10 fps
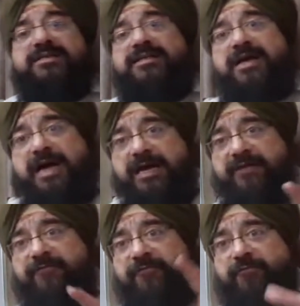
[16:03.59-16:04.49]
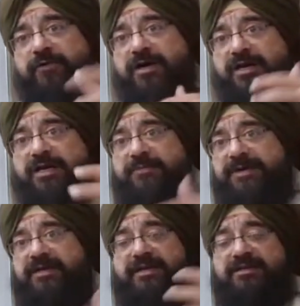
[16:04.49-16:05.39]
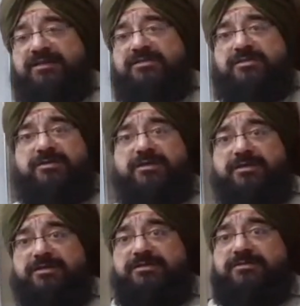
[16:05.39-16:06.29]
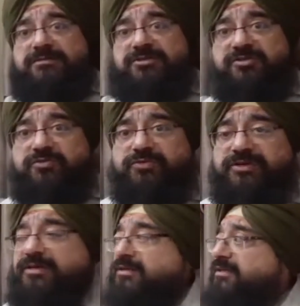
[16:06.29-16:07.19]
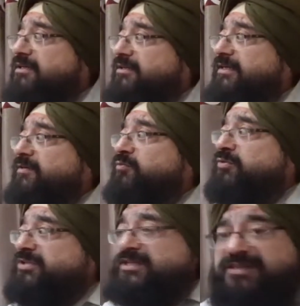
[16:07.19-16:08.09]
And I met another student the other day who was saying,